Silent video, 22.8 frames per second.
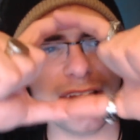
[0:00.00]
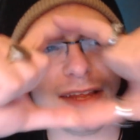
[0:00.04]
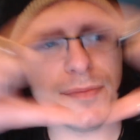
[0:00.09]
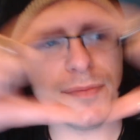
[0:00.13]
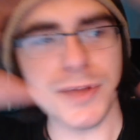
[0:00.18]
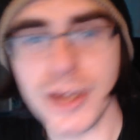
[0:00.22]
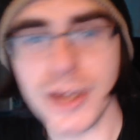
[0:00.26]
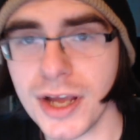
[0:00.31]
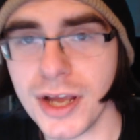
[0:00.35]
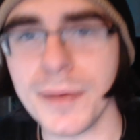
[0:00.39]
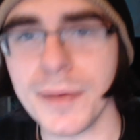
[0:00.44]

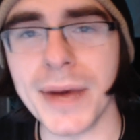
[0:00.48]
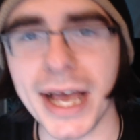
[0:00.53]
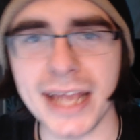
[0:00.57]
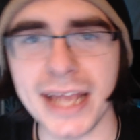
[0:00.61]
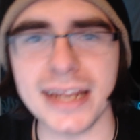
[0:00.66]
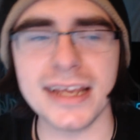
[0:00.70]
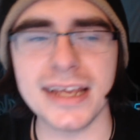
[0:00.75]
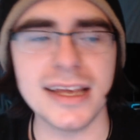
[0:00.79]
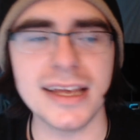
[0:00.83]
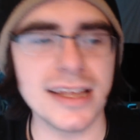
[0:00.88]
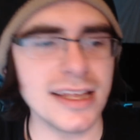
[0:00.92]
But you get my
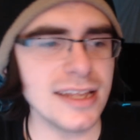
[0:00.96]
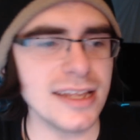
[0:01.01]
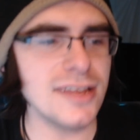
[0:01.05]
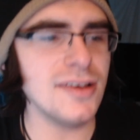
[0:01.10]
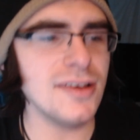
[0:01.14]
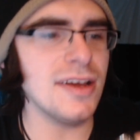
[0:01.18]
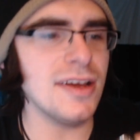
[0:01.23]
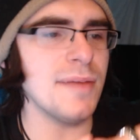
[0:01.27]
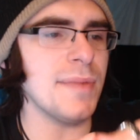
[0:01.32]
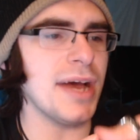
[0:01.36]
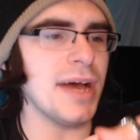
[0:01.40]
idea.
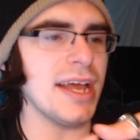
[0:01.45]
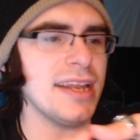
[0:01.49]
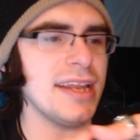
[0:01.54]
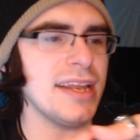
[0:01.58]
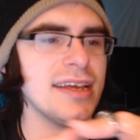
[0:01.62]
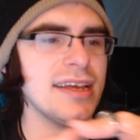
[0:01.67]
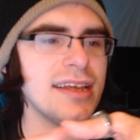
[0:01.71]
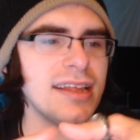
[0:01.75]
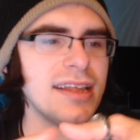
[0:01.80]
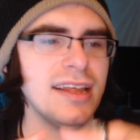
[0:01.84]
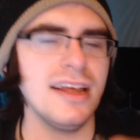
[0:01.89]
You get my
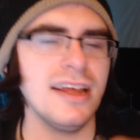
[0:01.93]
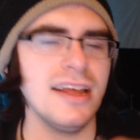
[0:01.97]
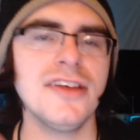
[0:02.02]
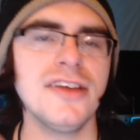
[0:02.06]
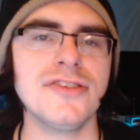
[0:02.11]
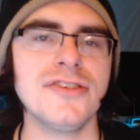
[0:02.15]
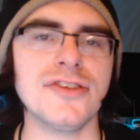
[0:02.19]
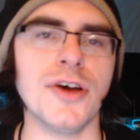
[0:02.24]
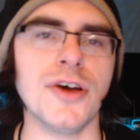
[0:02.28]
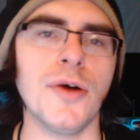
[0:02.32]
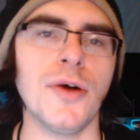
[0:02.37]
idea.
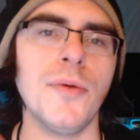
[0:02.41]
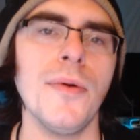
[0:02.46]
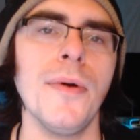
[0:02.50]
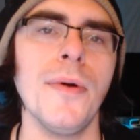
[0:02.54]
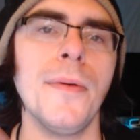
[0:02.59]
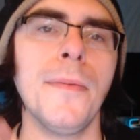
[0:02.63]
So